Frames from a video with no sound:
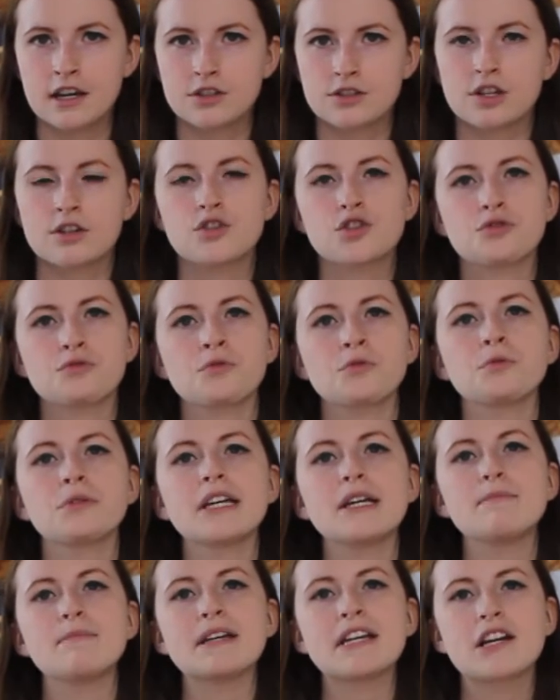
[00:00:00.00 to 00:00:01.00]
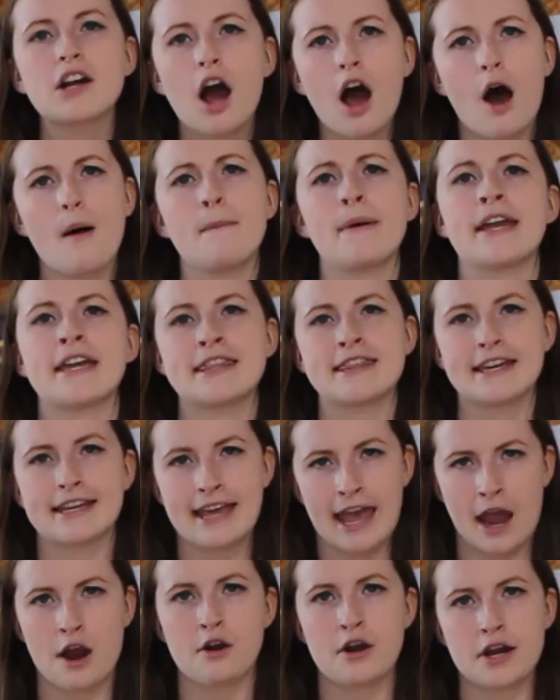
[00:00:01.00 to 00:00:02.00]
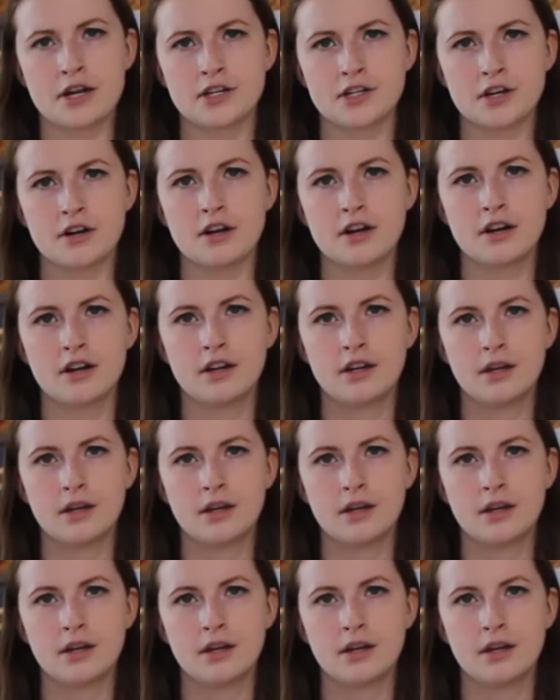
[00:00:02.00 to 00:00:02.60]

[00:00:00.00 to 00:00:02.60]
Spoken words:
to truly becoming the character.